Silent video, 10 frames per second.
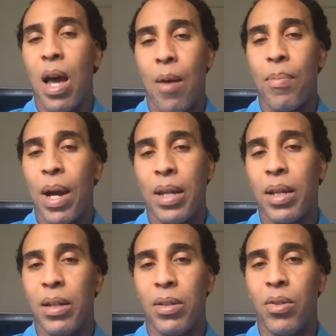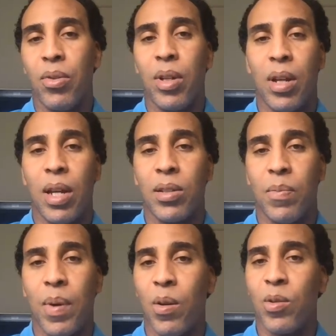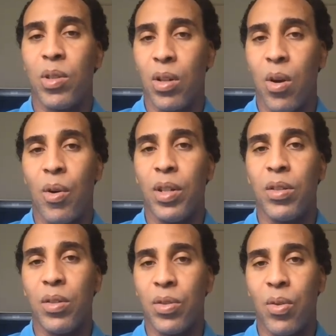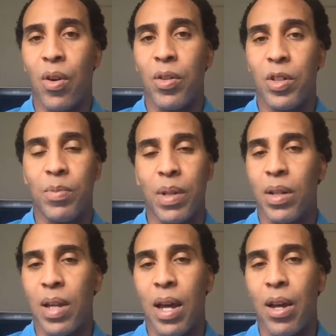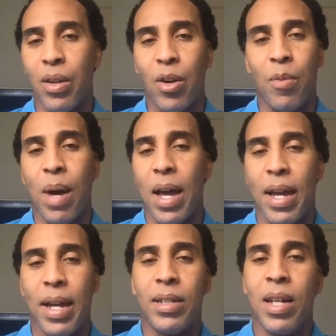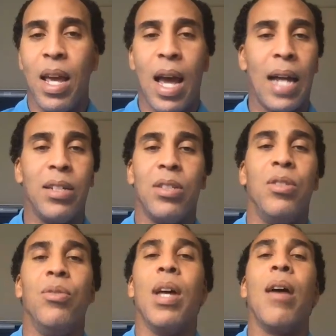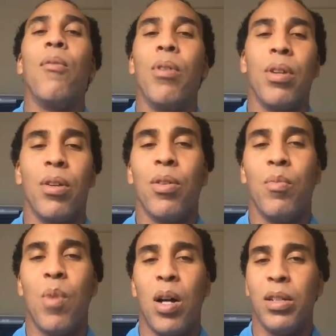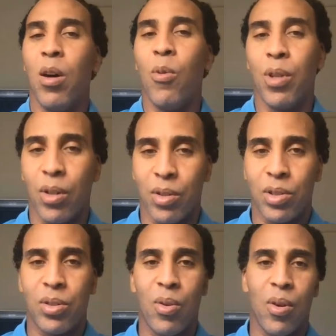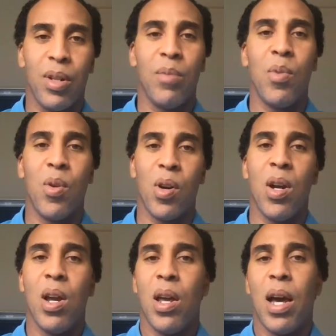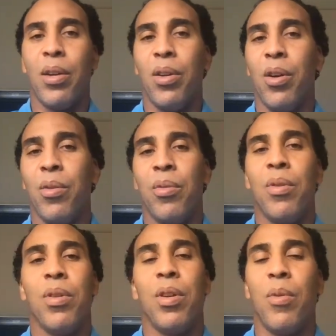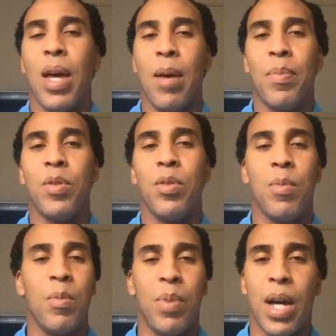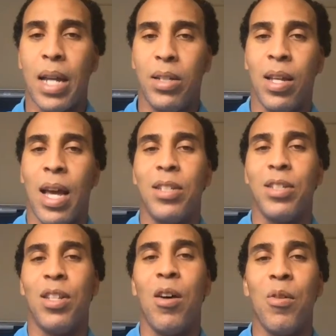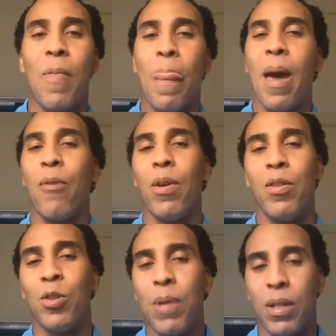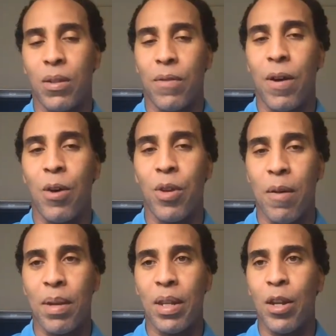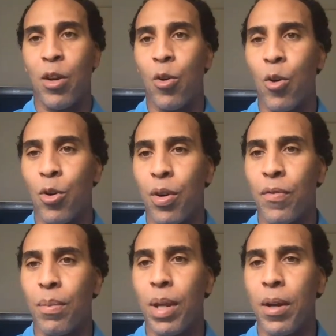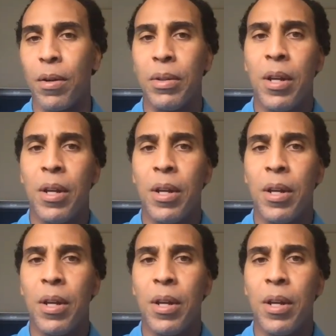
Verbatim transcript: I'm probably going to do it as opposed to going into the store just because I don't know at my age, I just do not want to go to the mall, don't want to go to the store anymore. I don't know, you know, what happened to me, but I just, I just don't. I'd rather just pick the phone up and then order it from there.